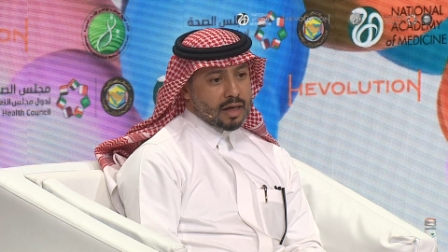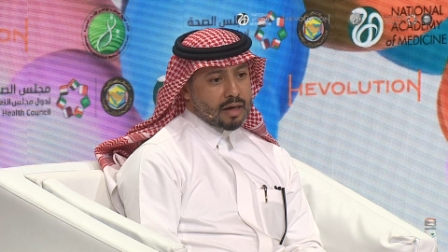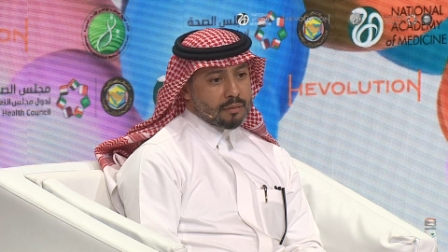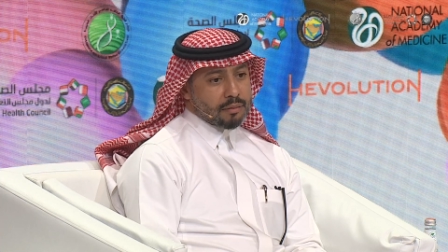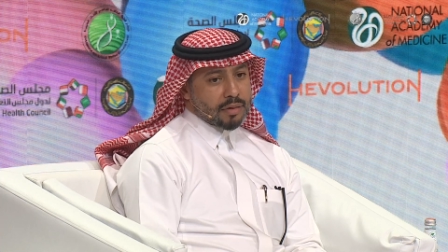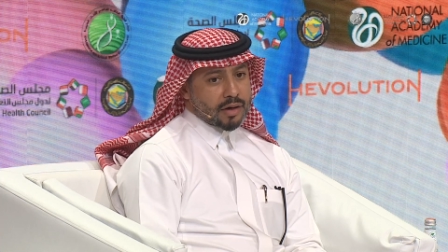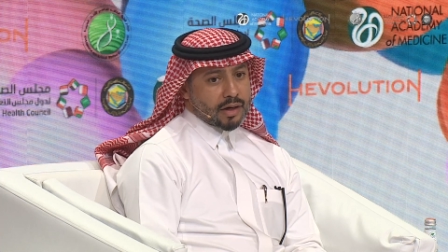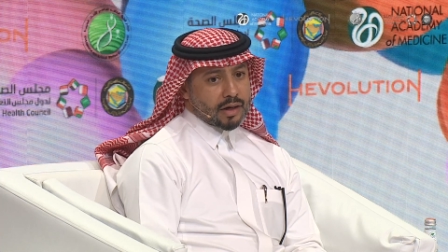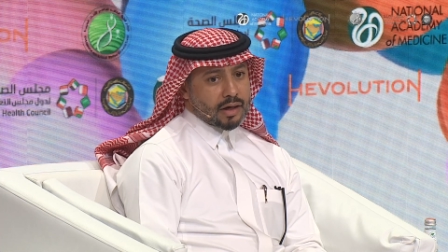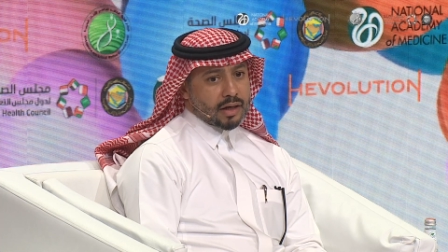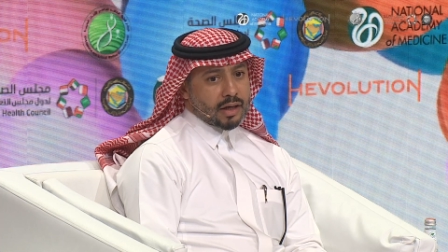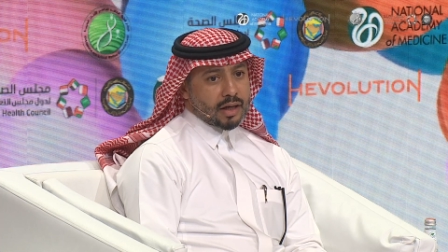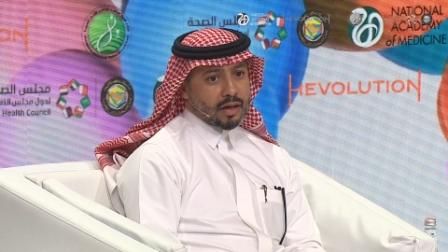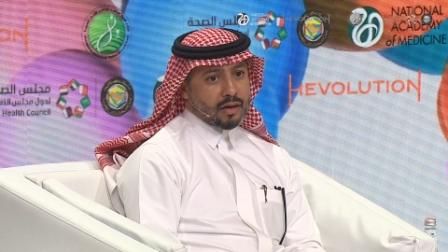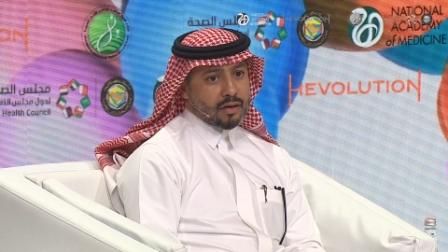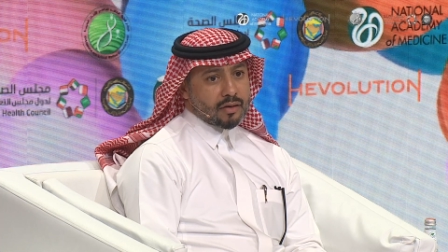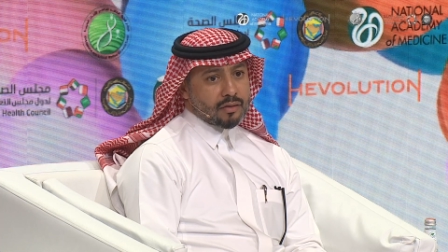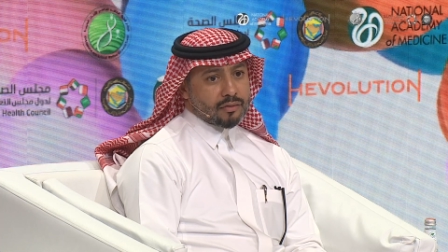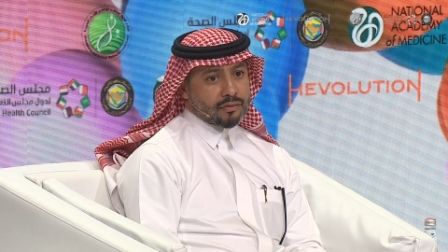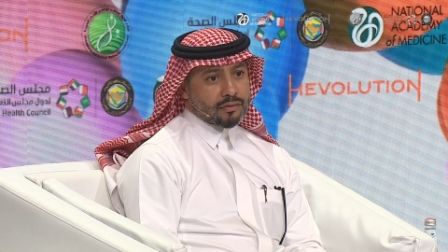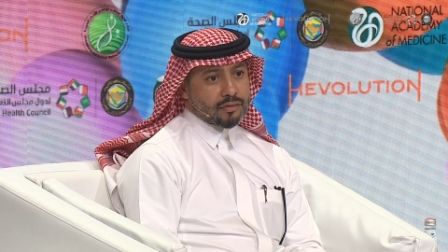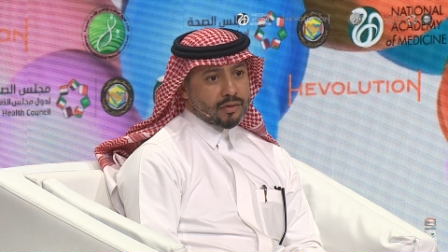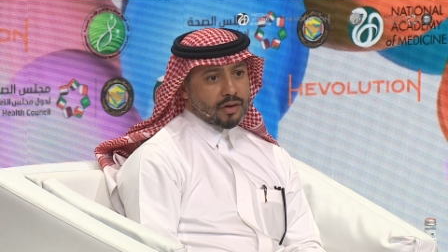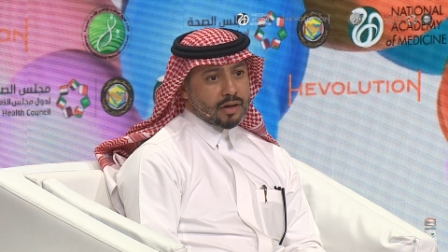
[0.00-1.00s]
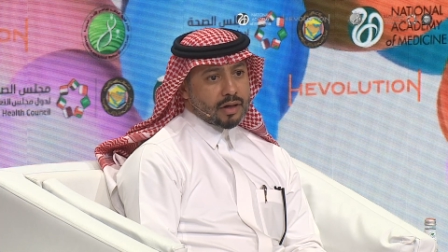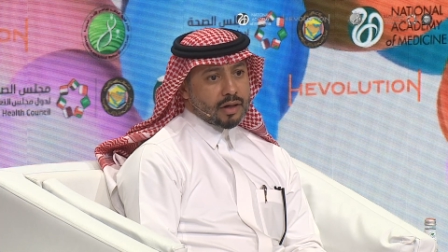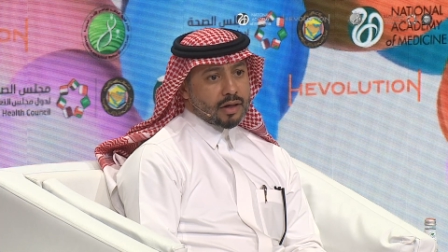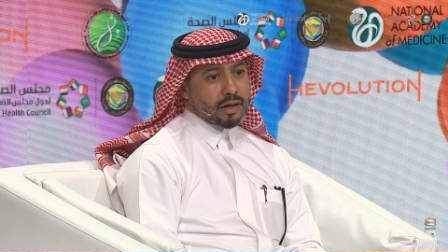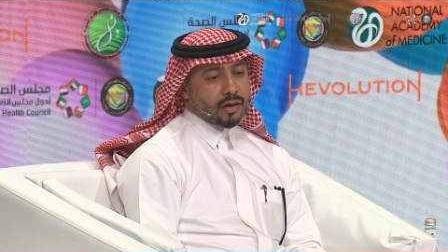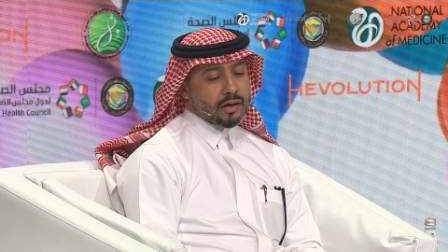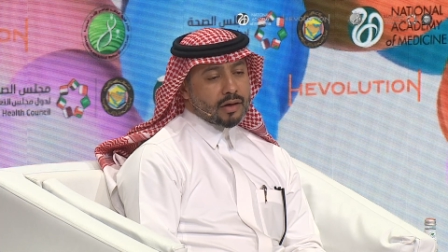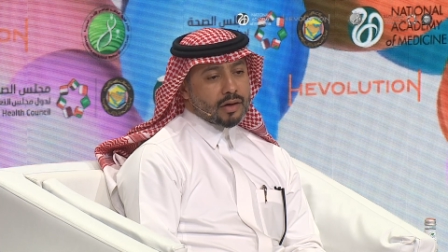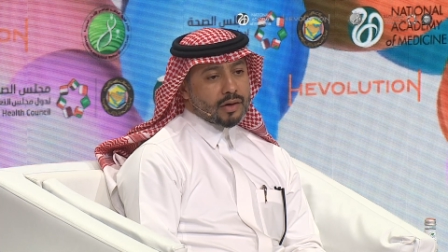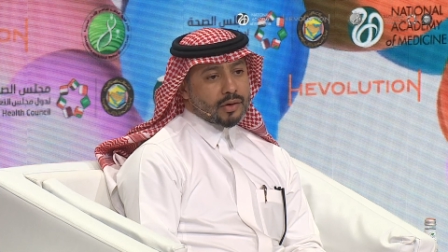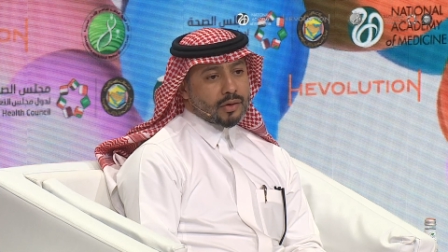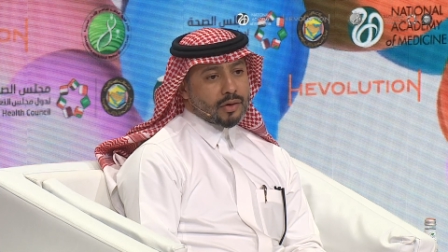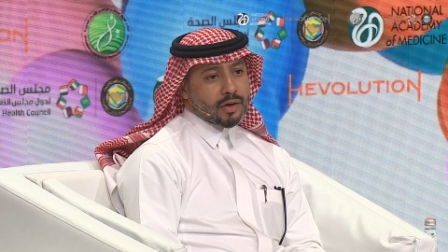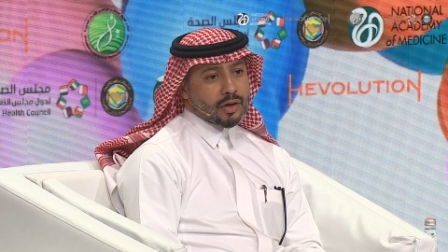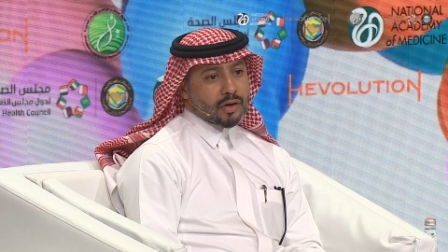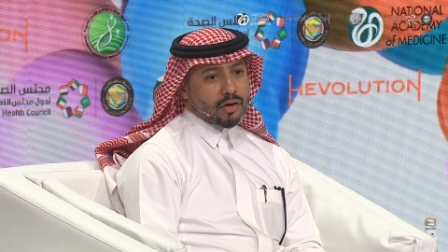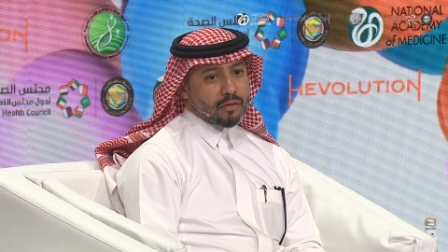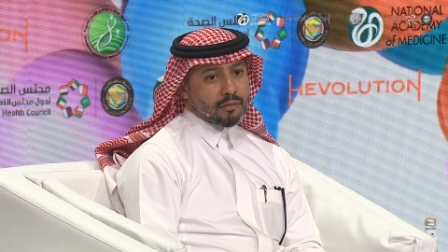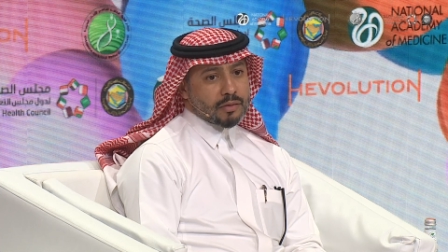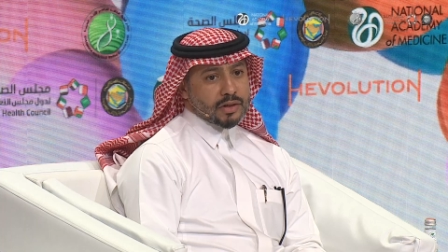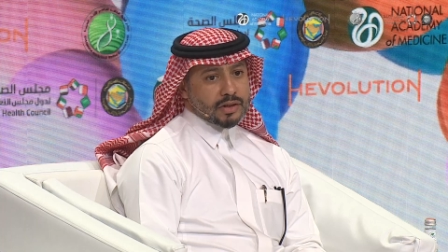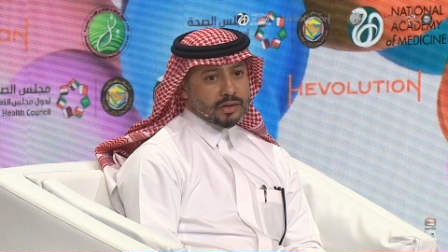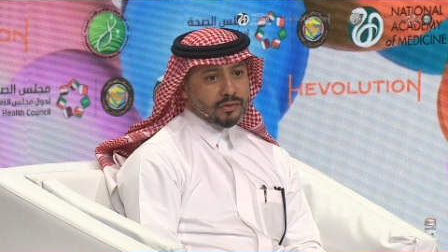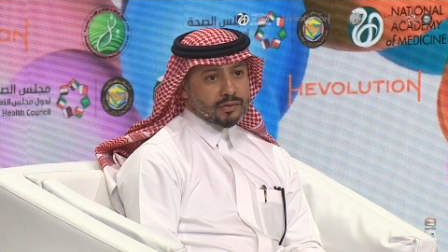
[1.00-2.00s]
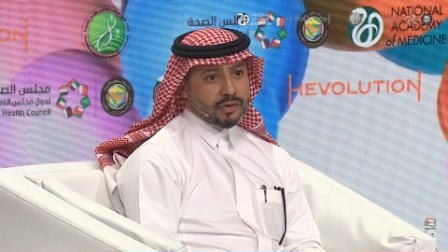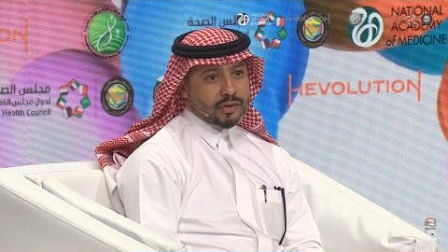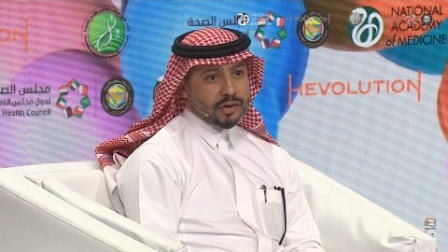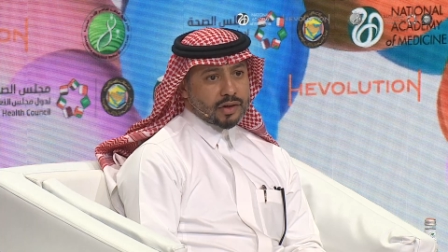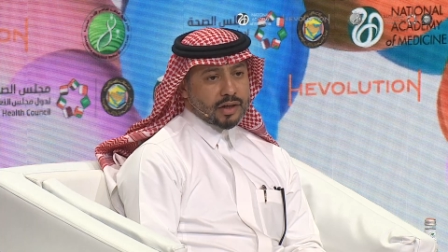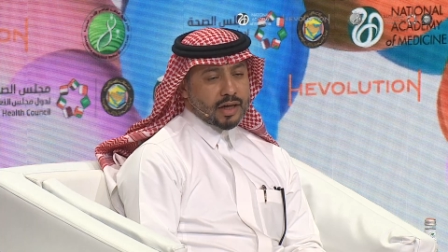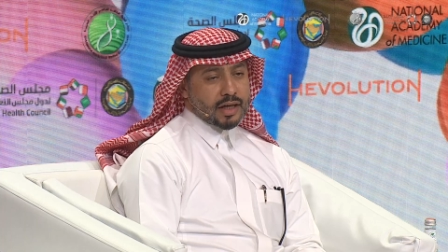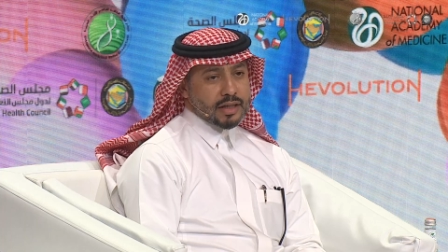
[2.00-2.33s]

umbrella of Royal Commission for Riyadh